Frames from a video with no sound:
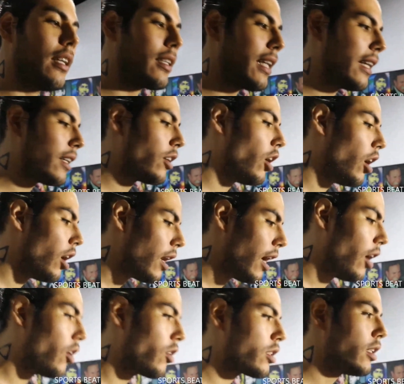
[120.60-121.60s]
getting all
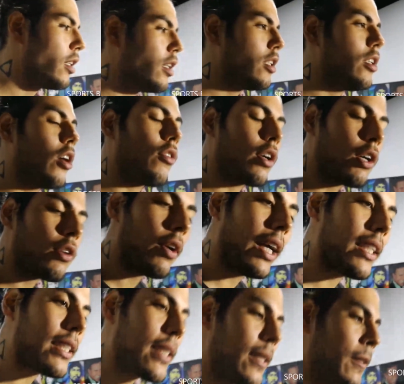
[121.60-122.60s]
out, no
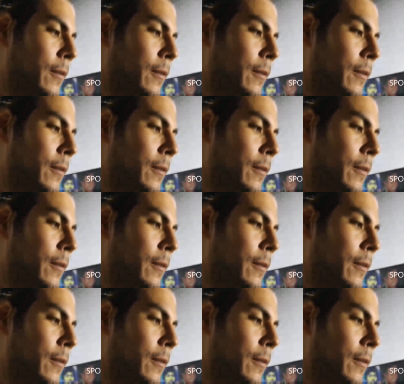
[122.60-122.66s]
regrets,